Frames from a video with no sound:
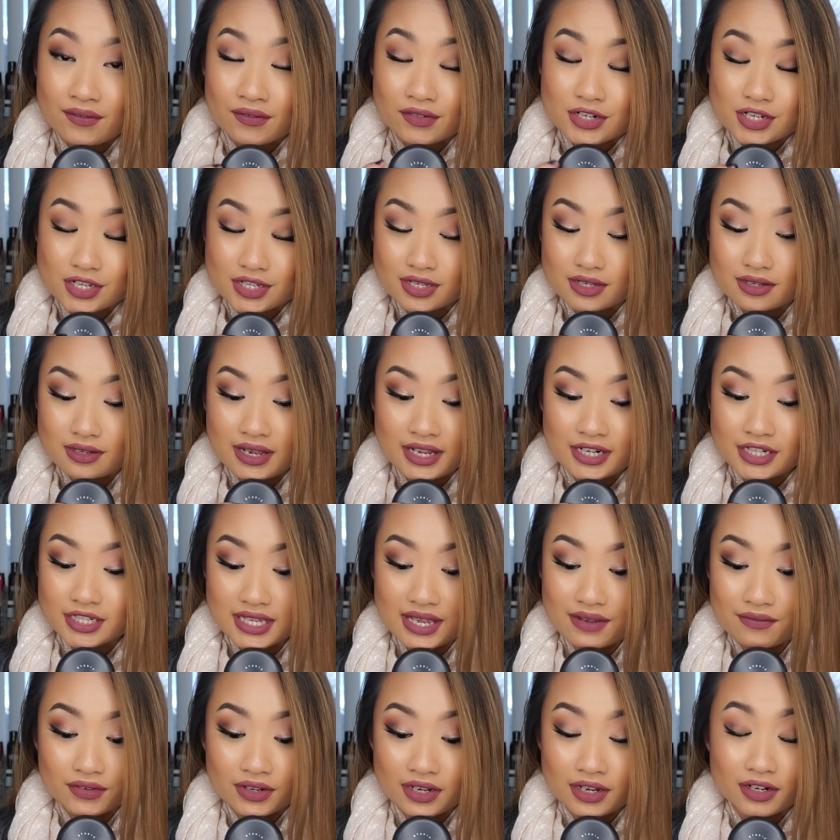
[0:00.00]
just
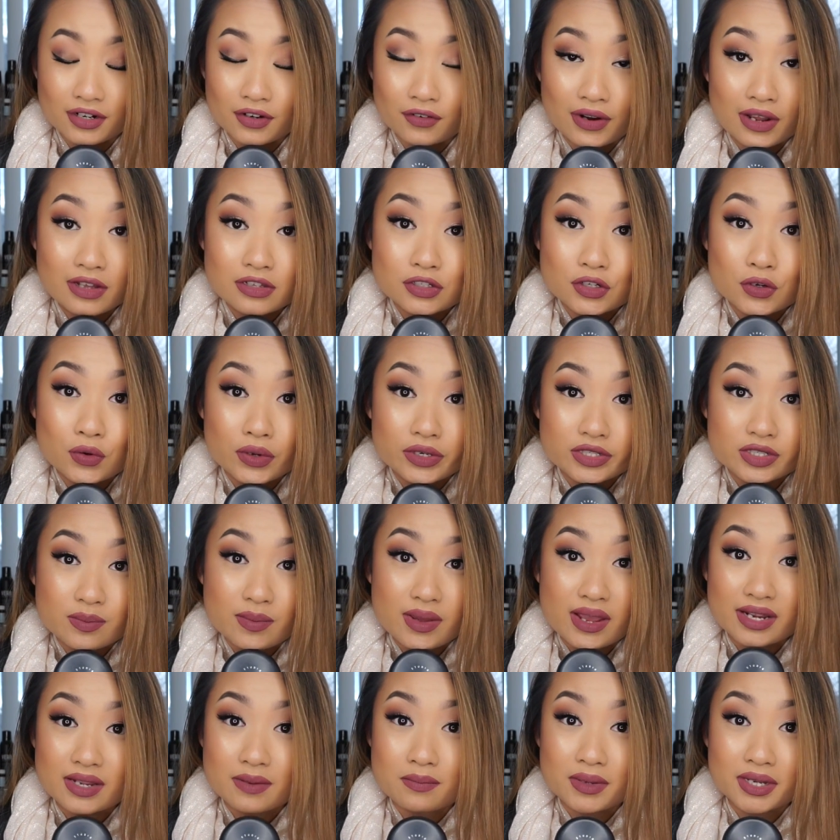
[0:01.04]
haven't gotten around to going to
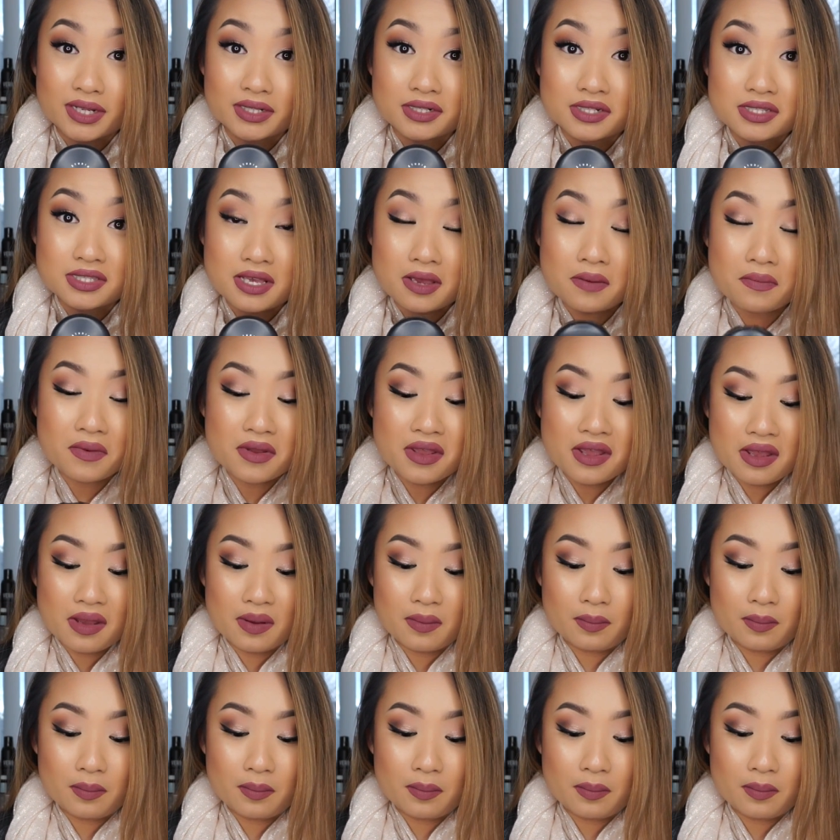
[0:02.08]
MAC and picking this up,